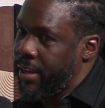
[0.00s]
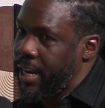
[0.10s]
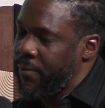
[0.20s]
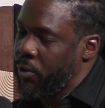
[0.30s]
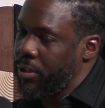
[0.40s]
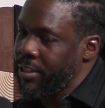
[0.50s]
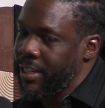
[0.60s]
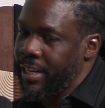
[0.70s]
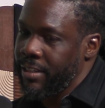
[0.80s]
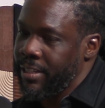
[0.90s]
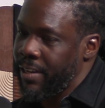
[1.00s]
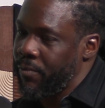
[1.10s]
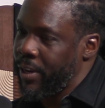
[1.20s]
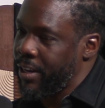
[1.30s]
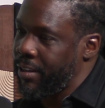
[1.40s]
And if you're listening, send
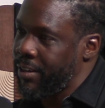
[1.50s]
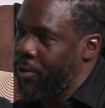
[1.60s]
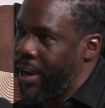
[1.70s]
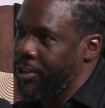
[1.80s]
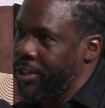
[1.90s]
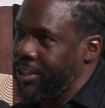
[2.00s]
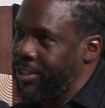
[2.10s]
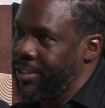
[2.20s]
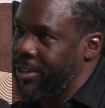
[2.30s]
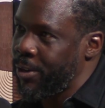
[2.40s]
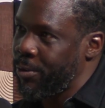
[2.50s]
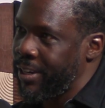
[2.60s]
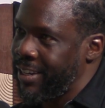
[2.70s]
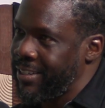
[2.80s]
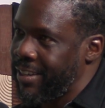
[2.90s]
Vic a congratulations note.
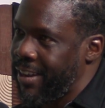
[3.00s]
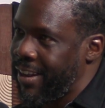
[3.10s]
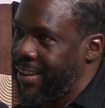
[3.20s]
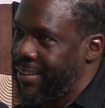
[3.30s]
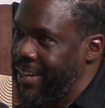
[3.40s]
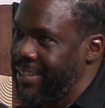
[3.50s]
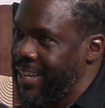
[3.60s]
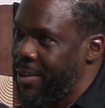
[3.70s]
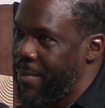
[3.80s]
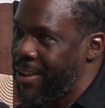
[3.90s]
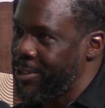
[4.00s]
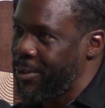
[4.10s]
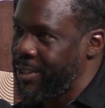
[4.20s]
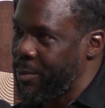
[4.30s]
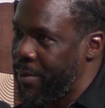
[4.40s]
He's hitting the milestone
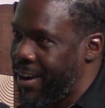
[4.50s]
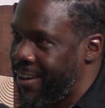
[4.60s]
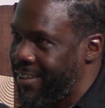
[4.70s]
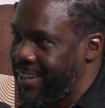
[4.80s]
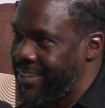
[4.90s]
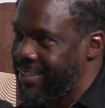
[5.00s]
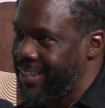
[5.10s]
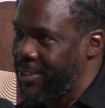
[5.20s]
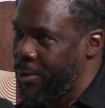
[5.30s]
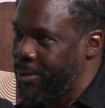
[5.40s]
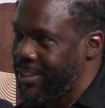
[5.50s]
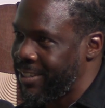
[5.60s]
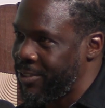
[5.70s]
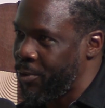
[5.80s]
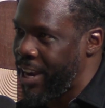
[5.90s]
as a parent. His oldest
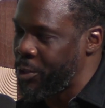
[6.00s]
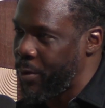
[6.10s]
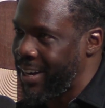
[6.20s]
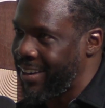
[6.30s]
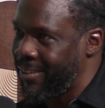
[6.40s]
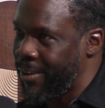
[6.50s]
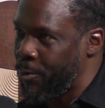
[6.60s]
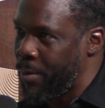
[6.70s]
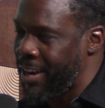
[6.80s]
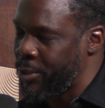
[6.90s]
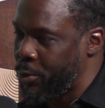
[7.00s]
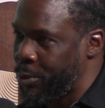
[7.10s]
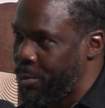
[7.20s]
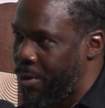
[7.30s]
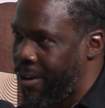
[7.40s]
is graduating from high school
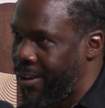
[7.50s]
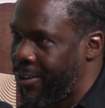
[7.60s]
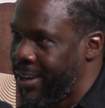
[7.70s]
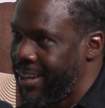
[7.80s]
tomorrow.